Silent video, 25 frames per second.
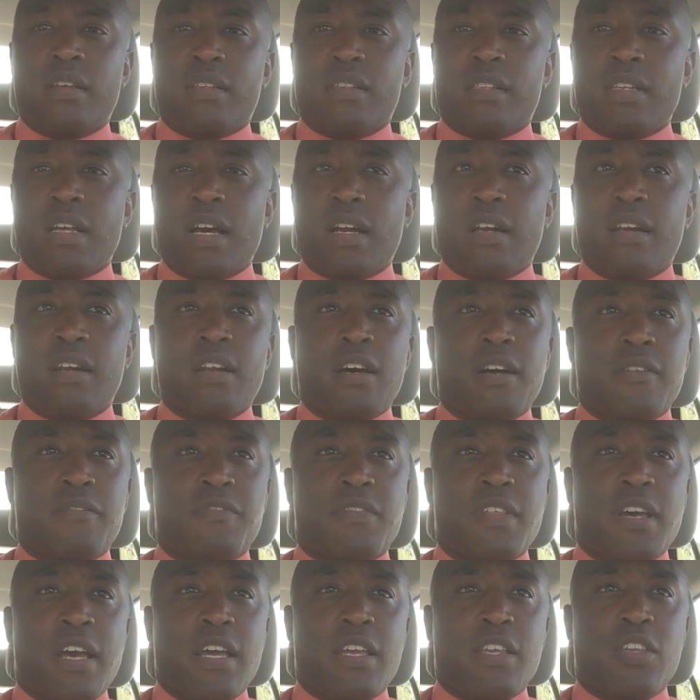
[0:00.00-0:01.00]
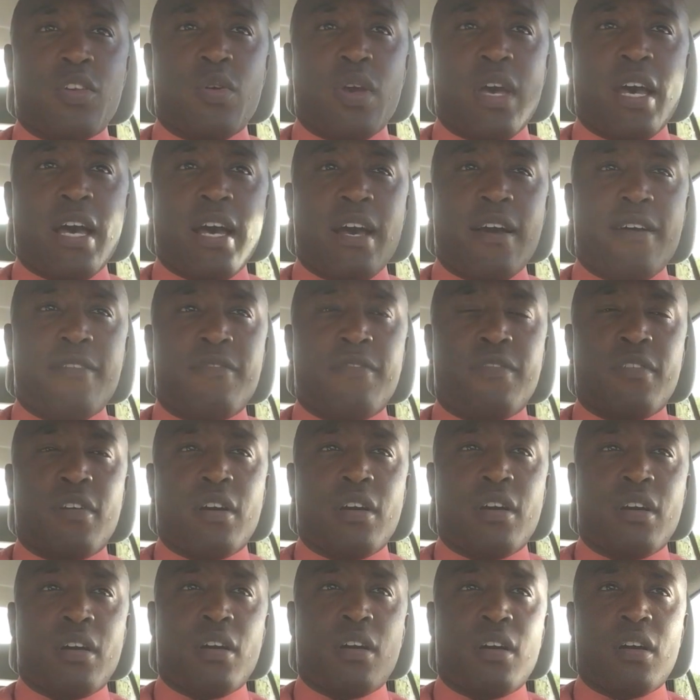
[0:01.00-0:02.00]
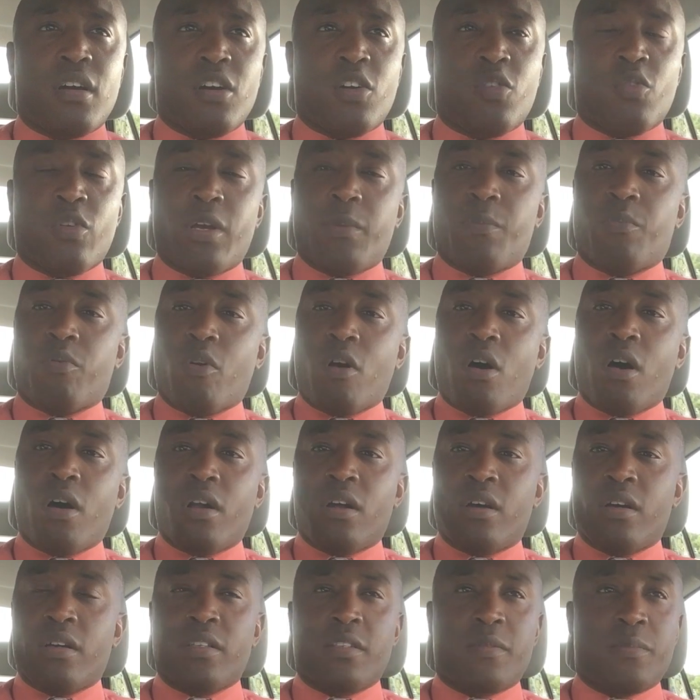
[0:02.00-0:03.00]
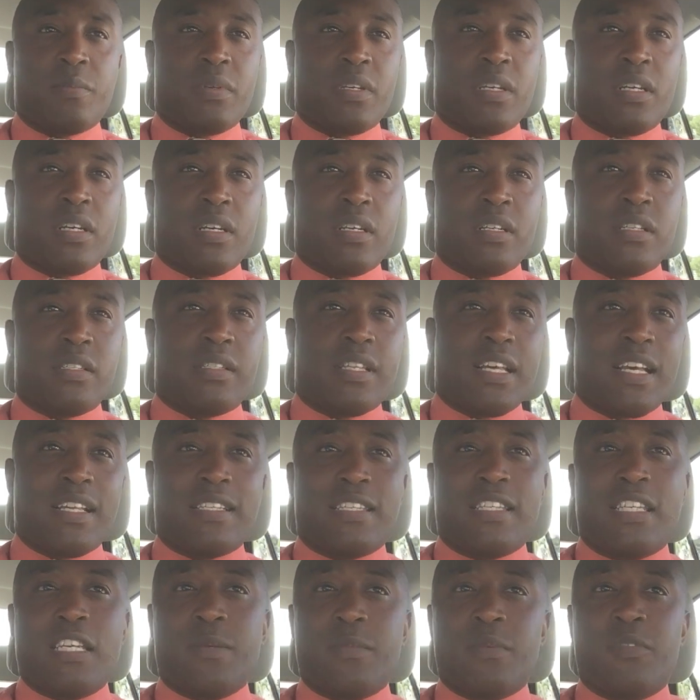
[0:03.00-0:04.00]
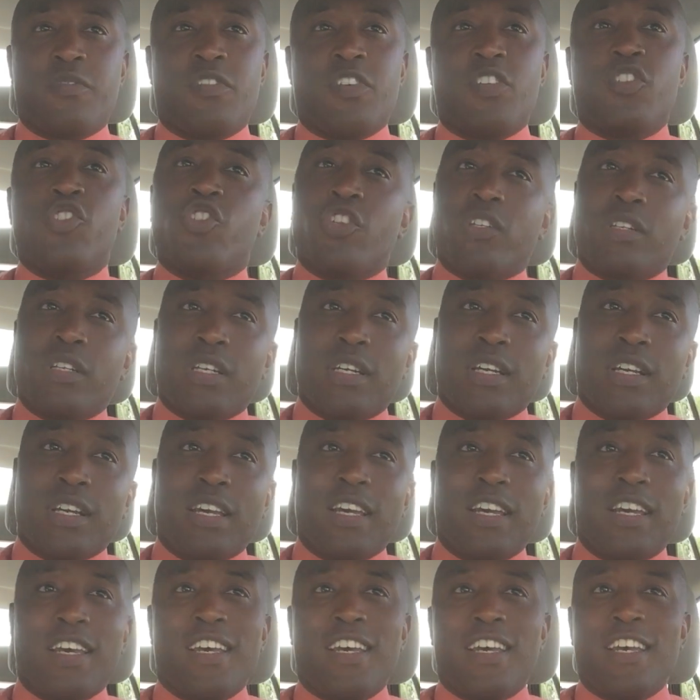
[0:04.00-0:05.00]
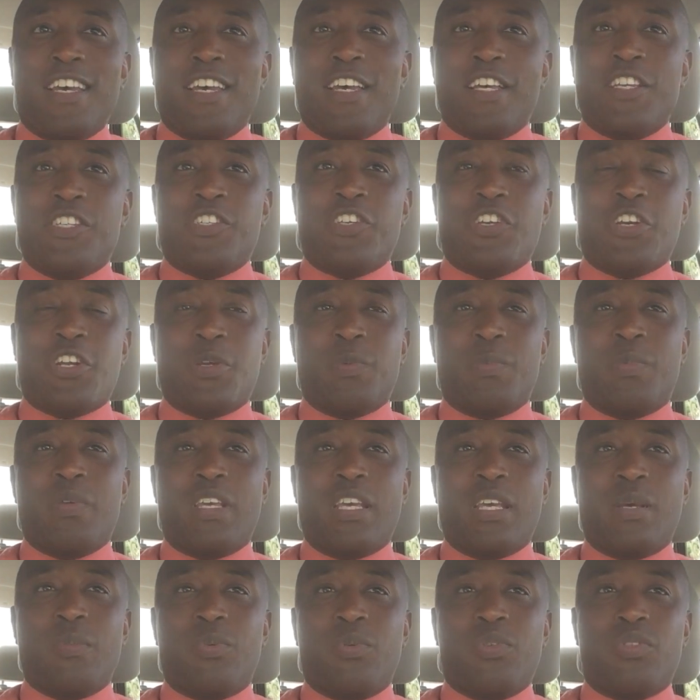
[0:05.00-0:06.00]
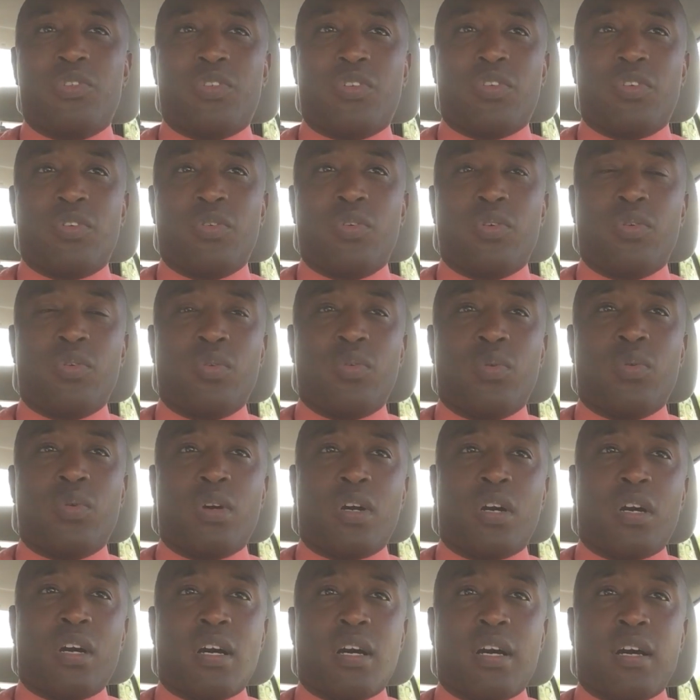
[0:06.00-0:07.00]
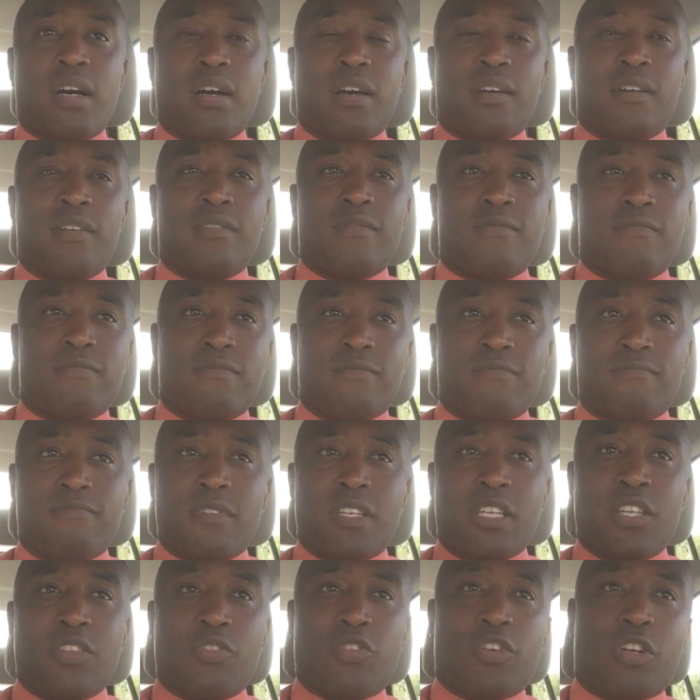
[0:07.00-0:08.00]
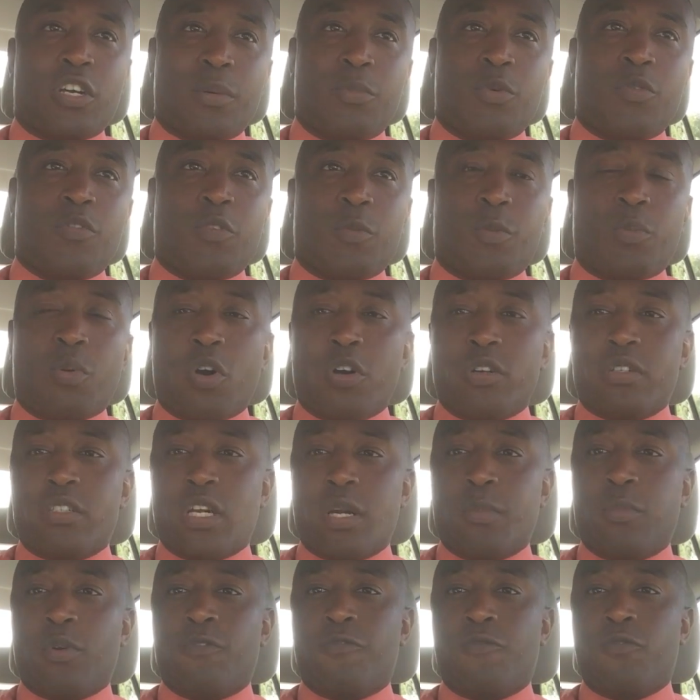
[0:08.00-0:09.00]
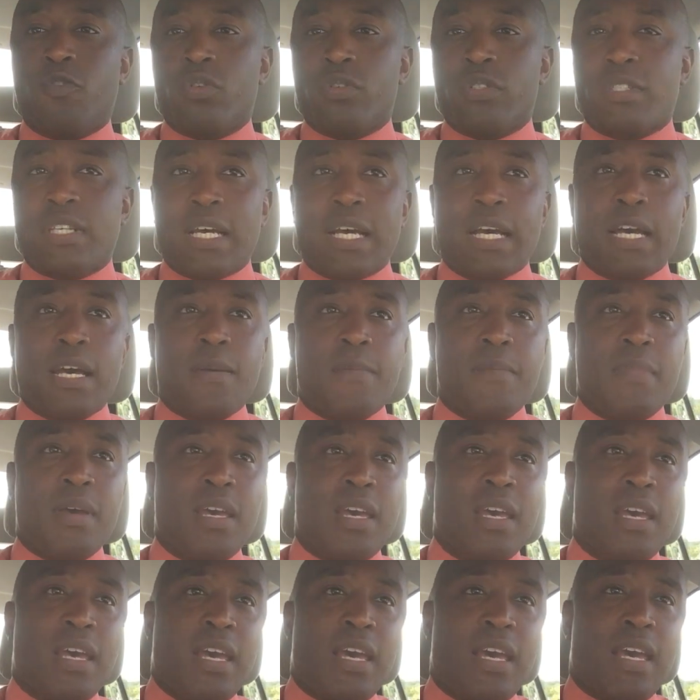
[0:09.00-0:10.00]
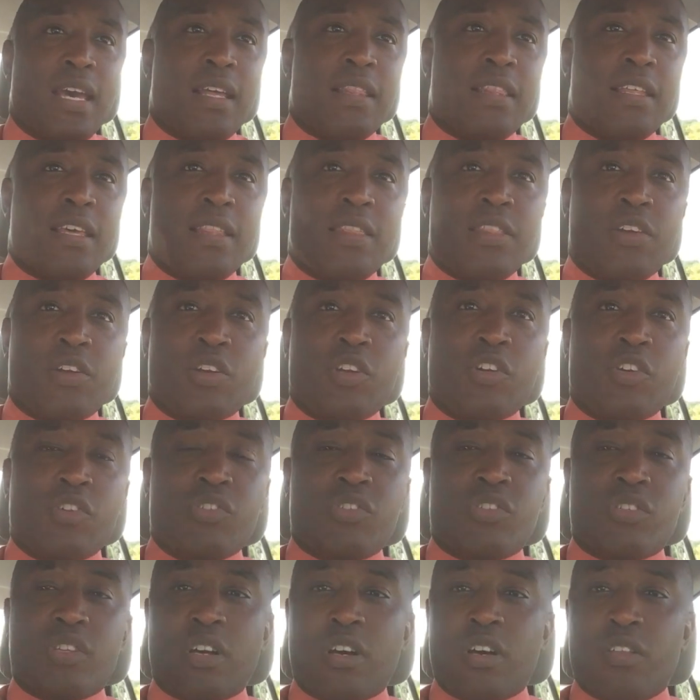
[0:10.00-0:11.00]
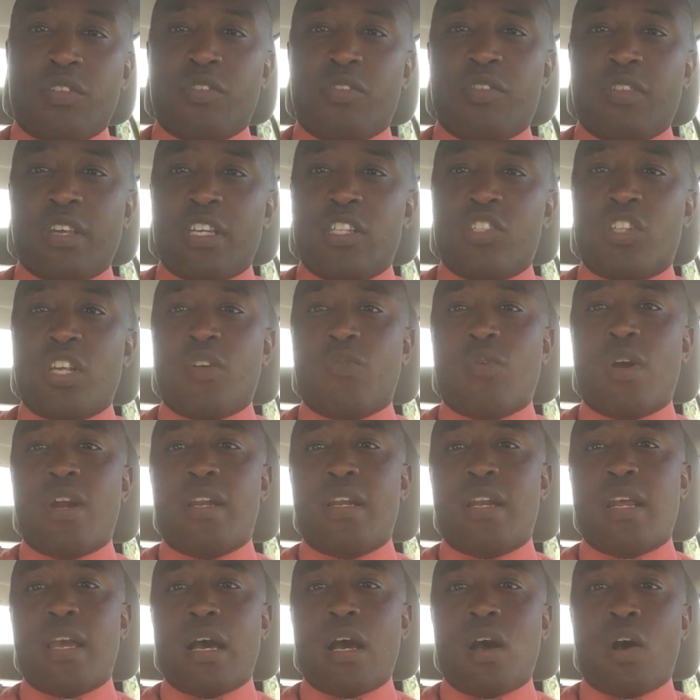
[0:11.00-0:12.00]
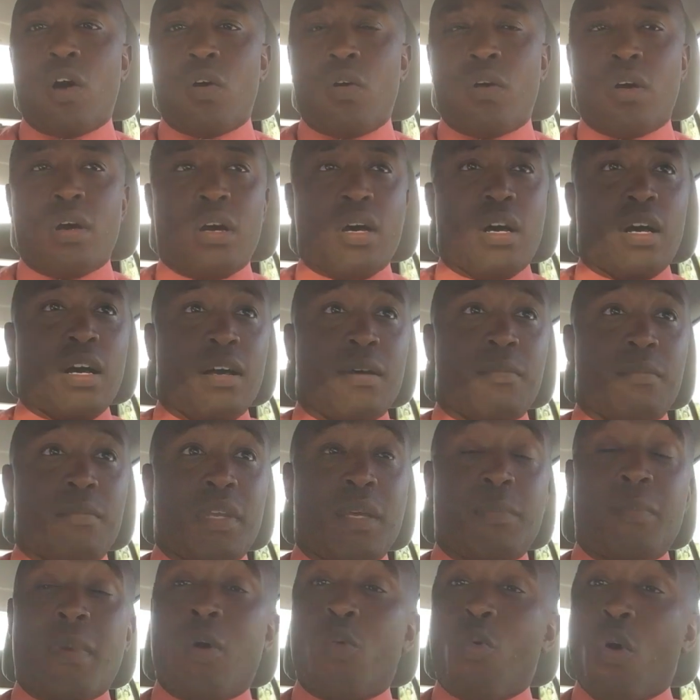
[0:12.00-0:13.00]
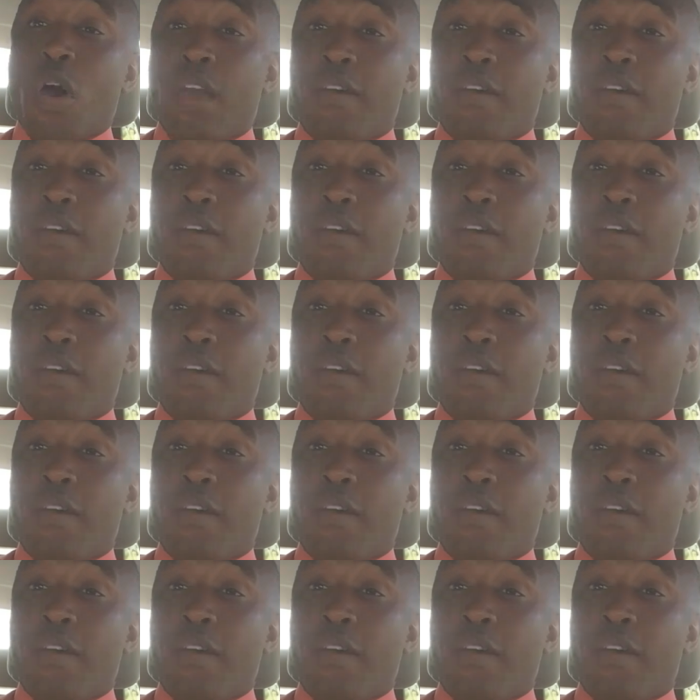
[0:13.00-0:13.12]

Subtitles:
it's not enough that you have a great product, because that team eventually is going to be able to either come over part-time or full-time. And then there's other things that right now, me and my